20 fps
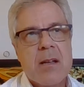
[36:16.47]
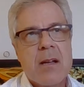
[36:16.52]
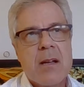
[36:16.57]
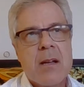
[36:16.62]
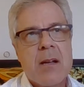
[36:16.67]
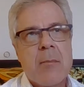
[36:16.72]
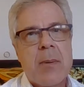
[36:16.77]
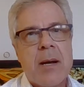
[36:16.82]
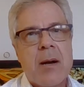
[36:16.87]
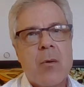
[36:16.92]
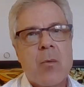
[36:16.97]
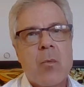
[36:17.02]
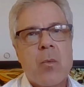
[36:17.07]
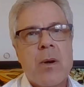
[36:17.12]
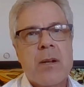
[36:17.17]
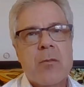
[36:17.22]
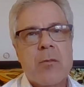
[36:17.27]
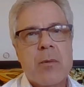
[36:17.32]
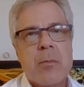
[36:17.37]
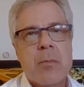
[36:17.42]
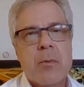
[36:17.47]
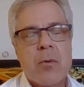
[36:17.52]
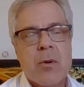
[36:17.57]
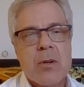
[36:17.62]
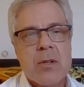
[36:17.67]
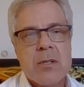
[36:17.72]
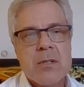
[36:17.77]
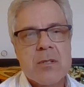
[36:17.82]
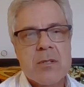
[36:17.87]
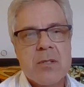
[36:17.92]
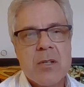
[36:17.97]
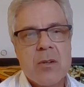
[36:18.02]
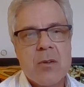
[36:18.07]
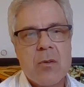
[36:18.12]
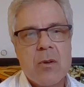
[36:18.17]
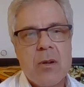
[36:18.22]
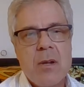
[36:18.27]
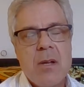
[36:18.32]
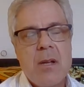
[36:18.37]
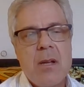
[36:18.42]
about when a report is
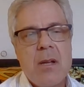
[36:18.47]
due.